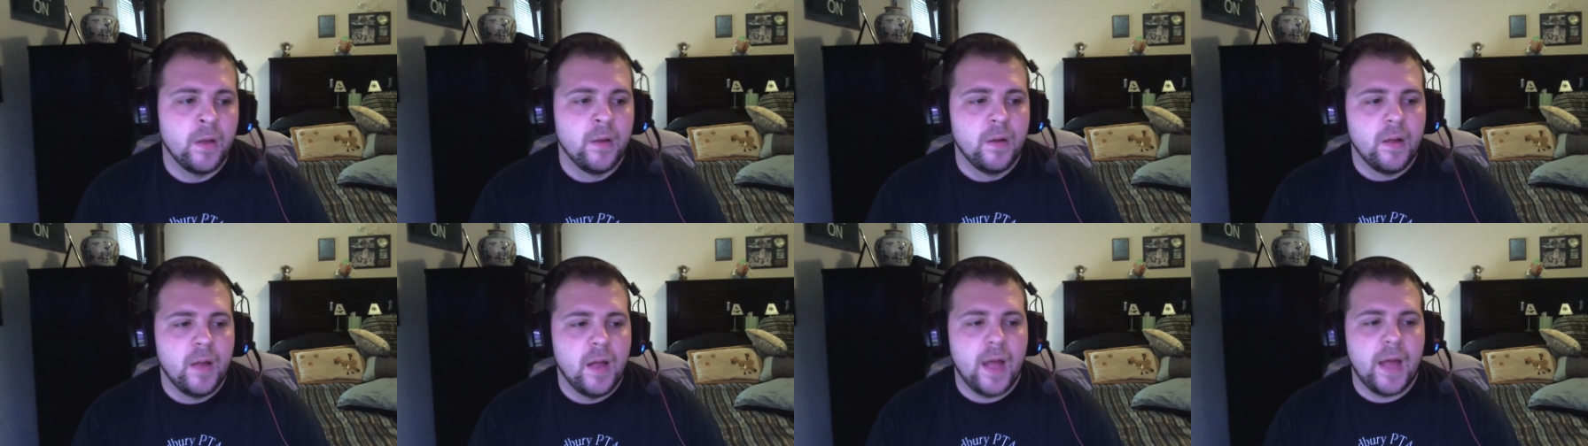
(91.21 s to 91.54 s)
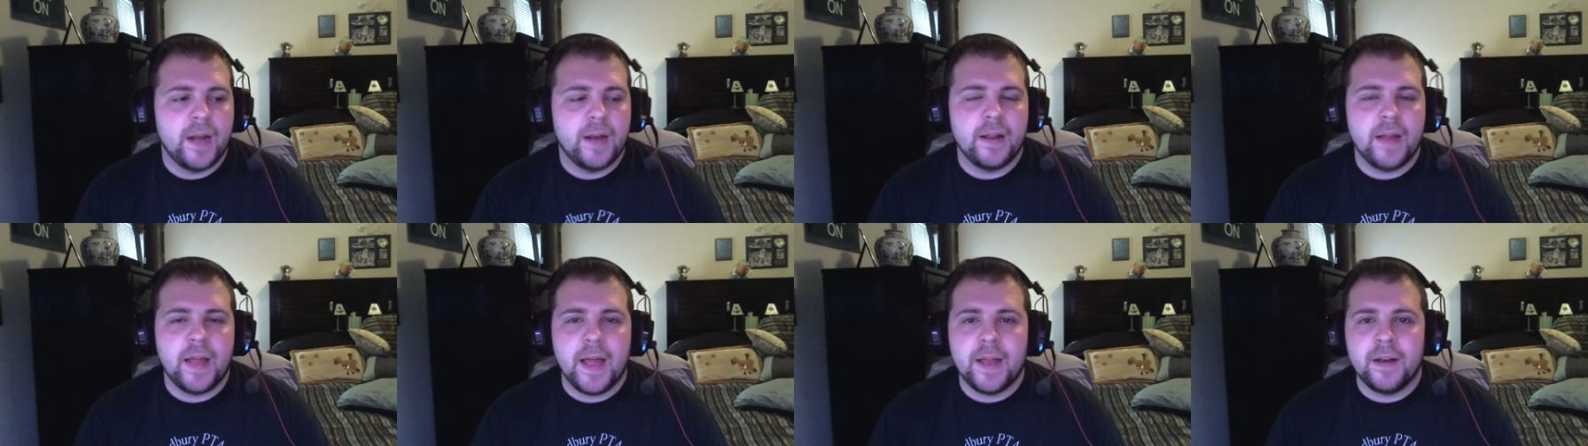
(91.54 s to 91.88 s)
And
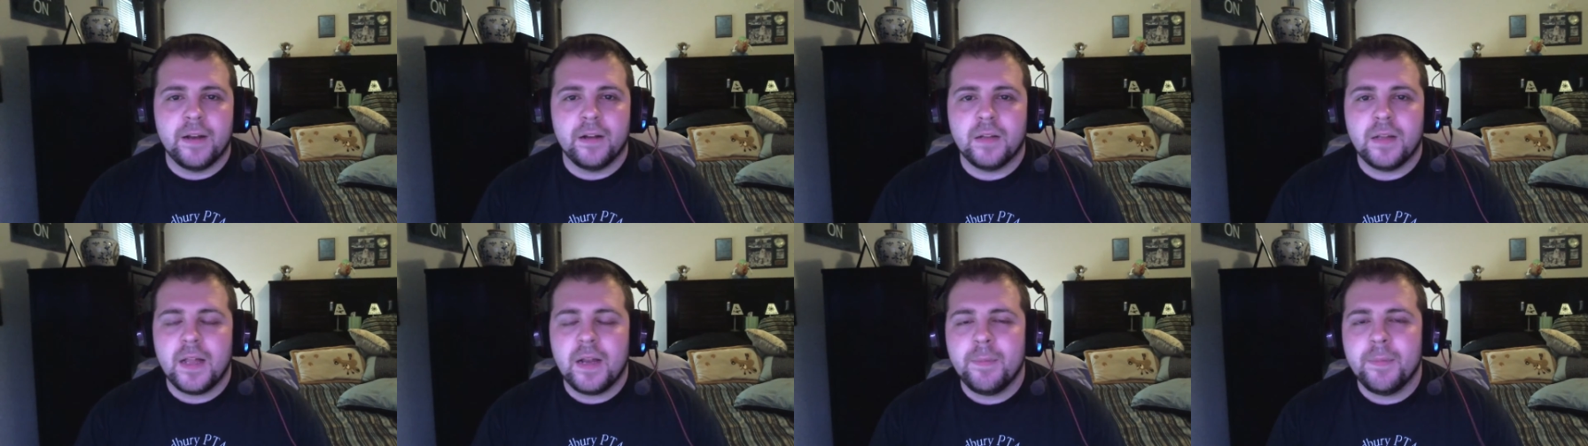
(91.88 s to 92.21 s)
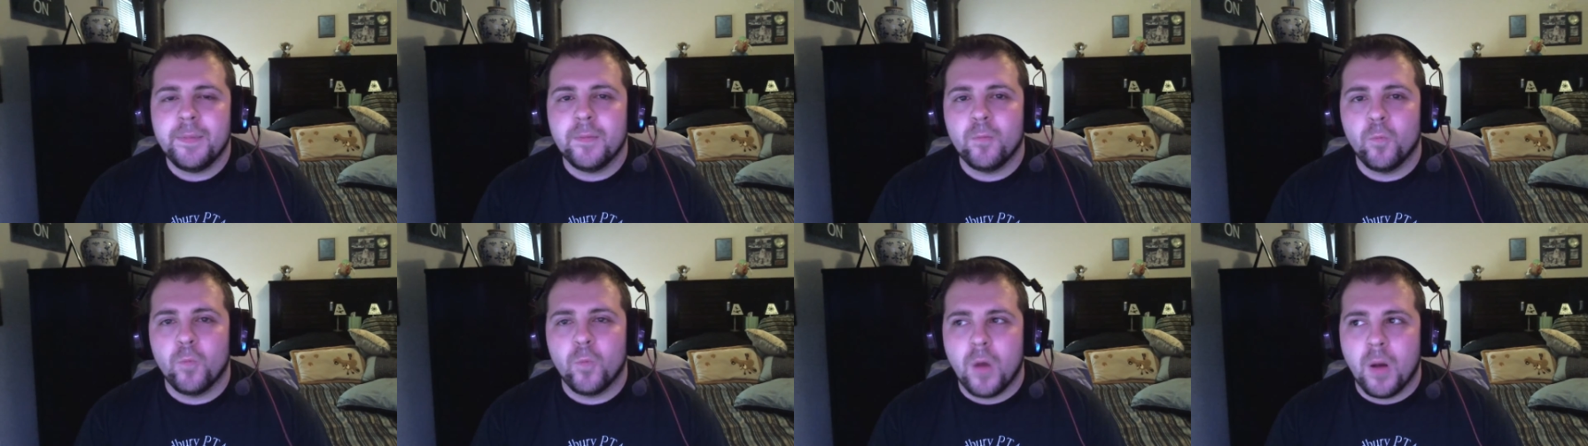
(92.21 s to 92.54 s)
and a lot of,
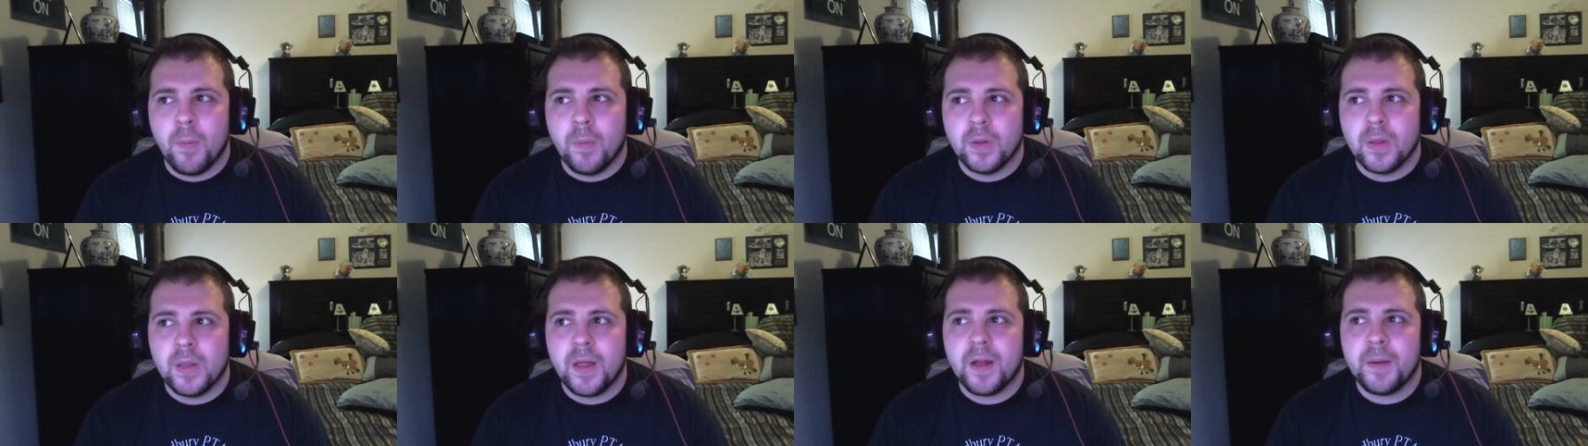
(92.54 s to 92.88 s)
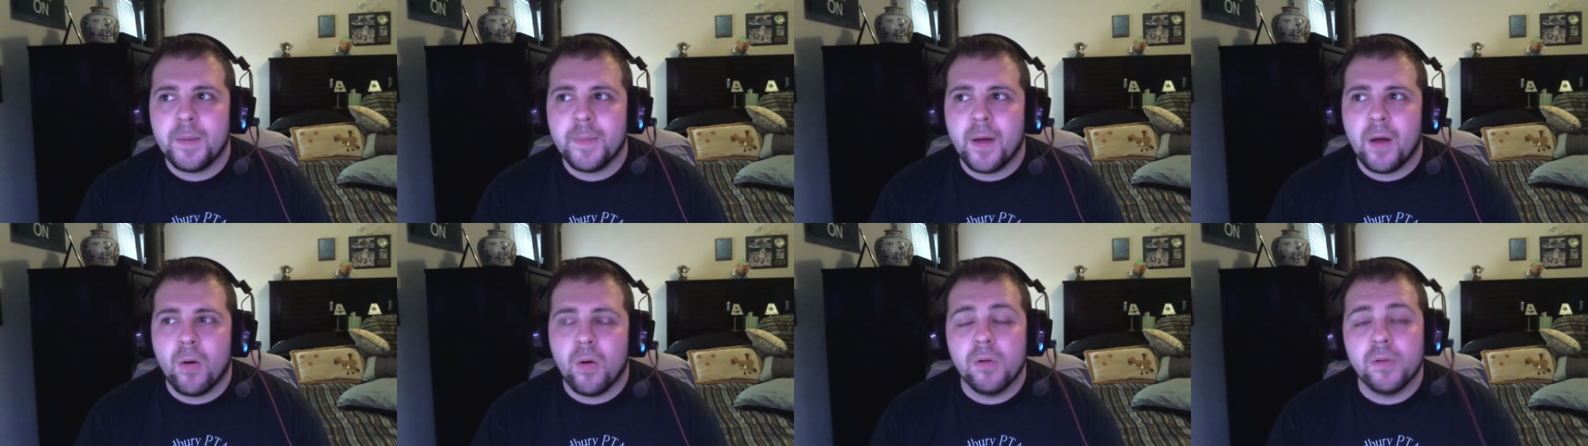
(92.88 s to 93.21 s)
of a lot
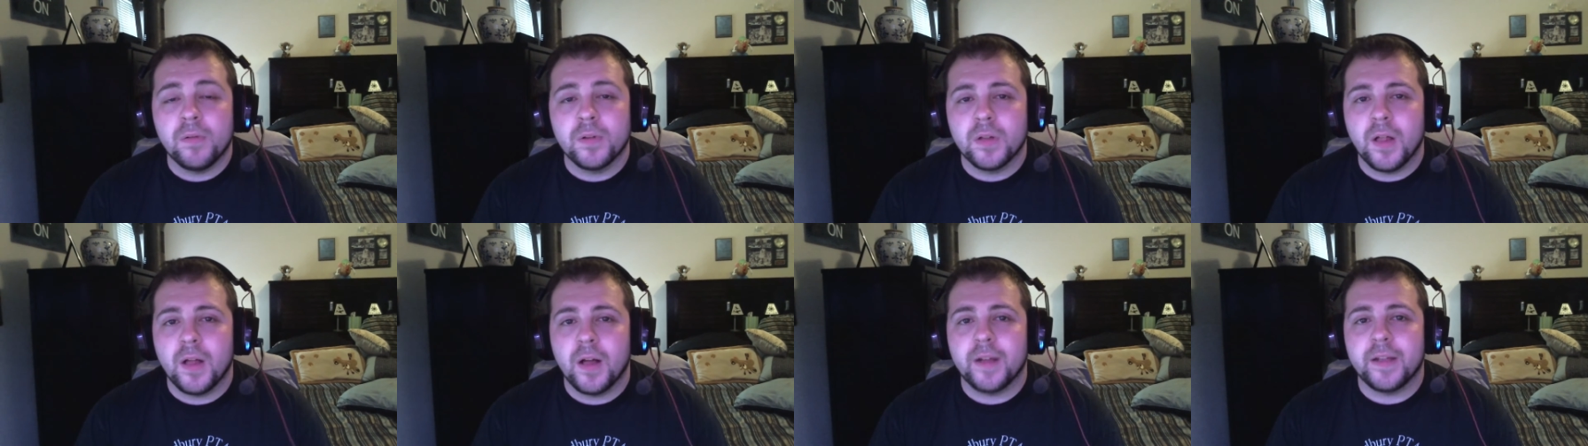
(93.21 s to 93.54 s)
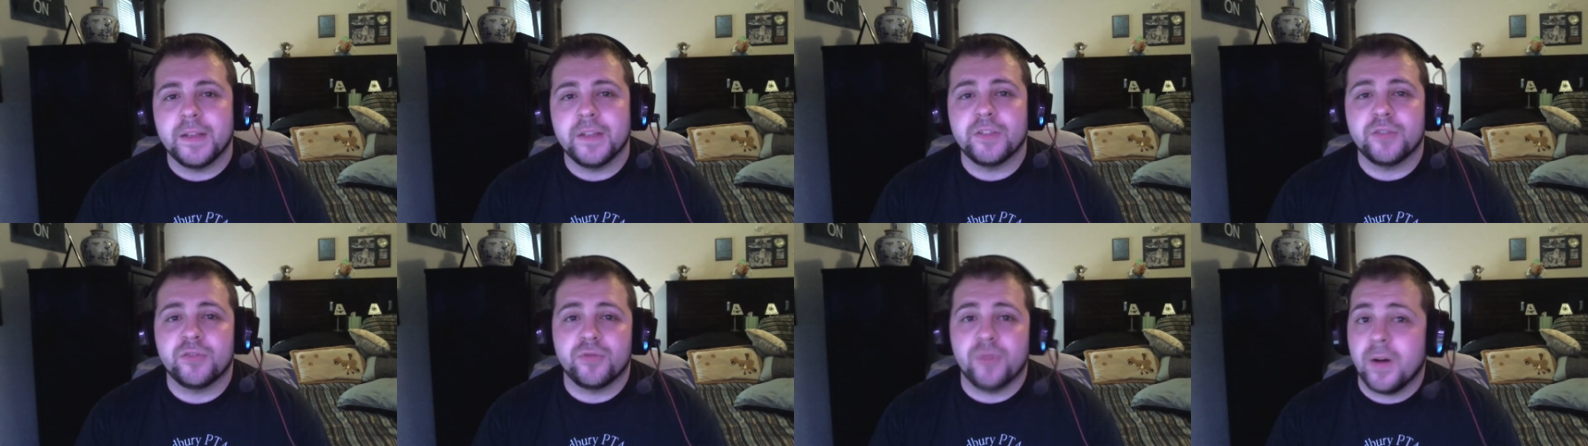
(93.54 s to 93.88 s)
about overclocking is
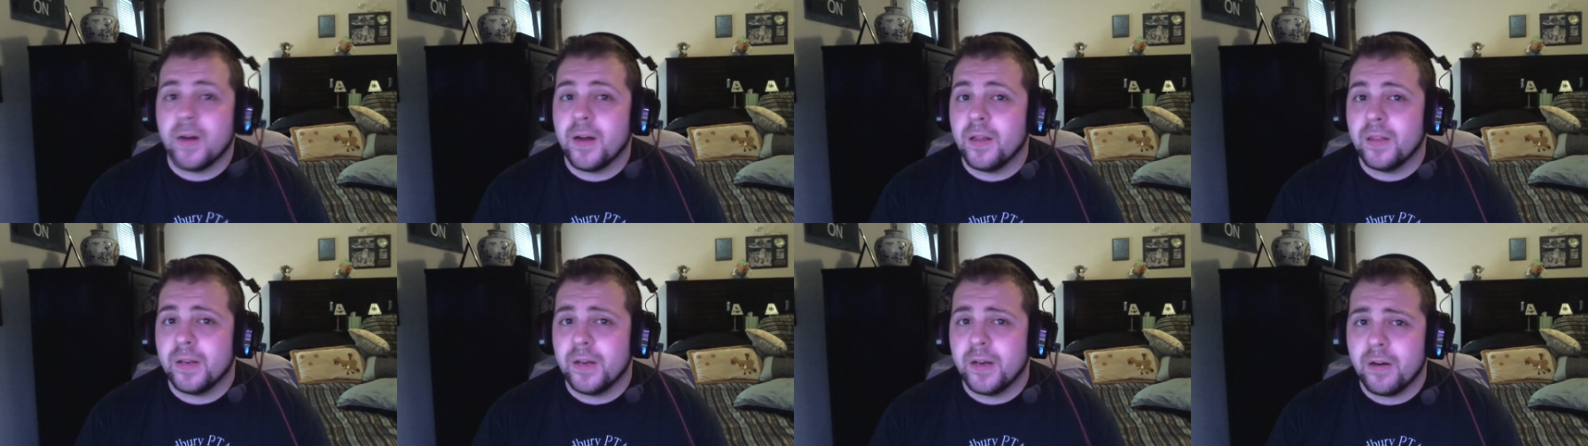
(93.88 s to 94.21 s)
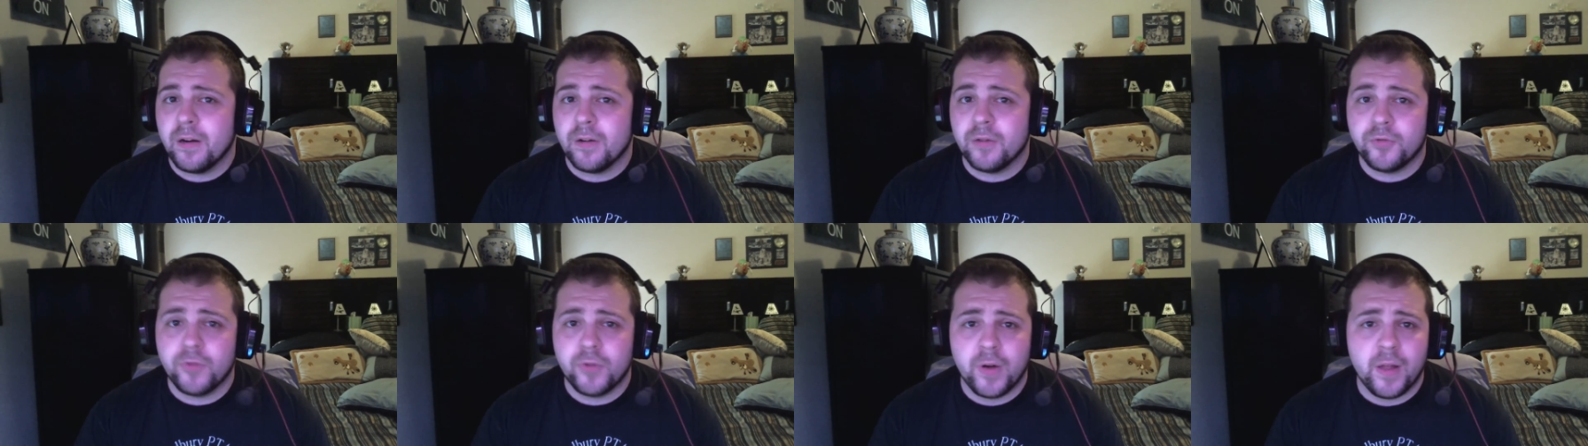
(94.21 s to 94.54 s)
trial and error,
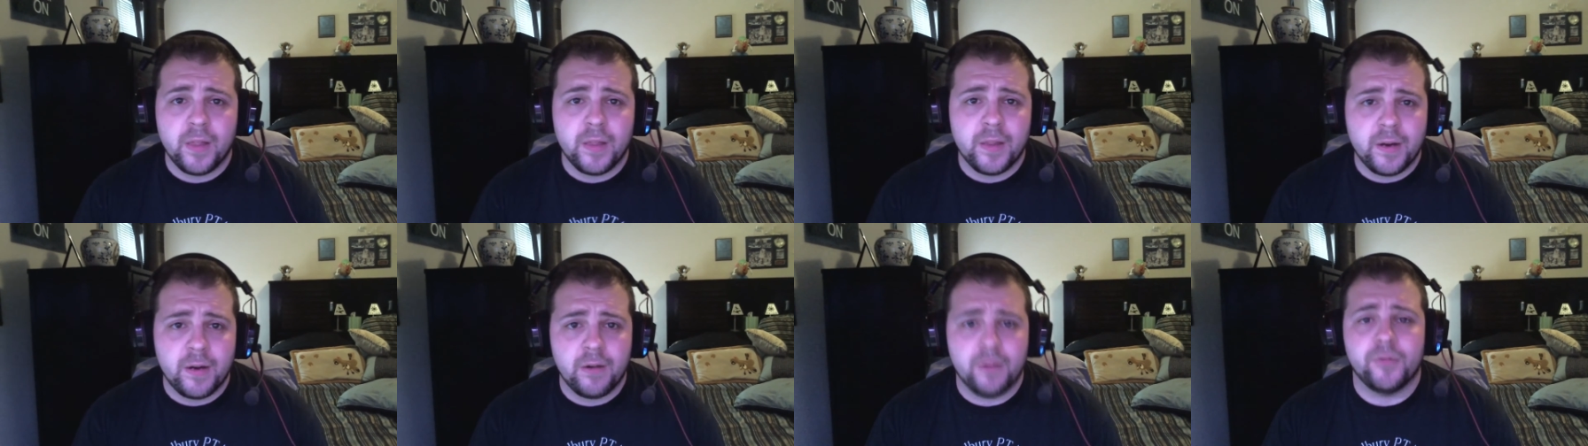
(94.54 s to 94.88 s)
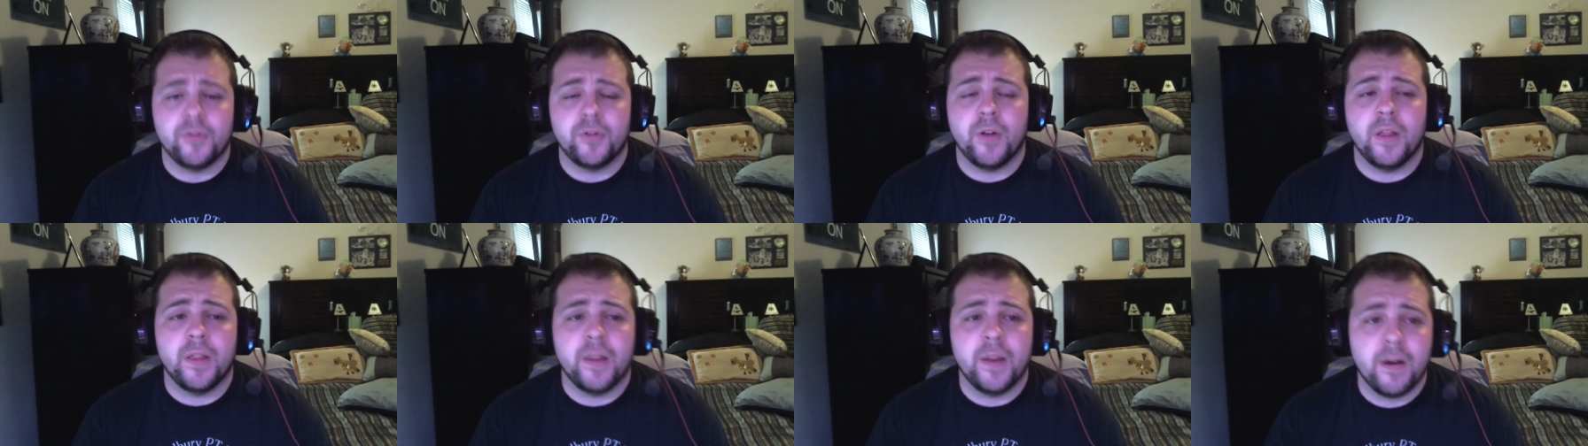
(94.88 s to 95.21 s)
trial and error,
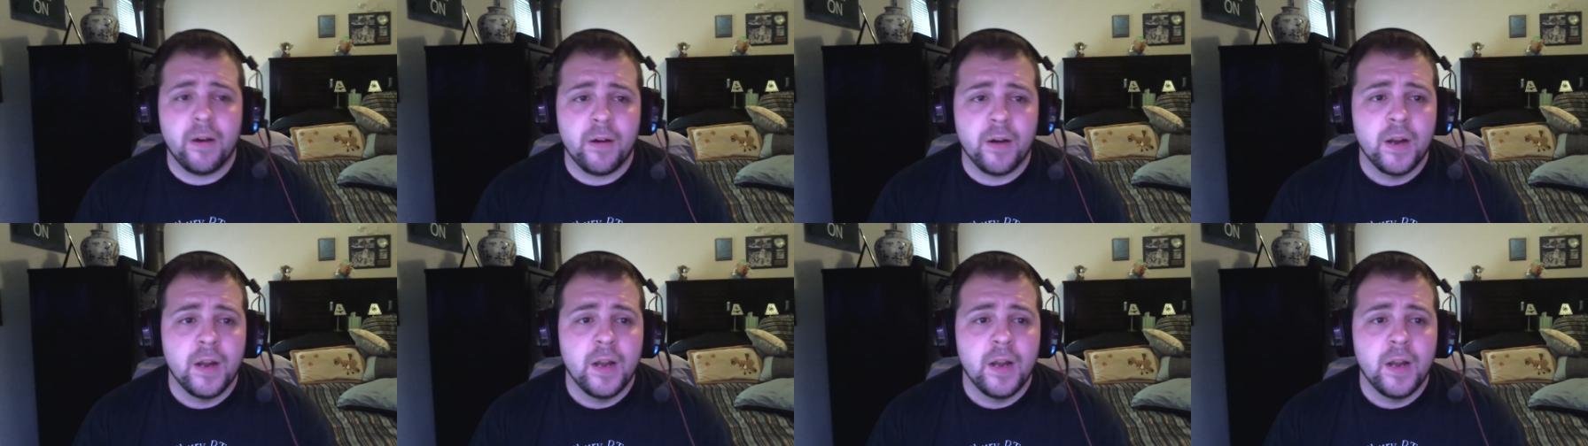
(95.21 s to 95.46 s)
trial and error,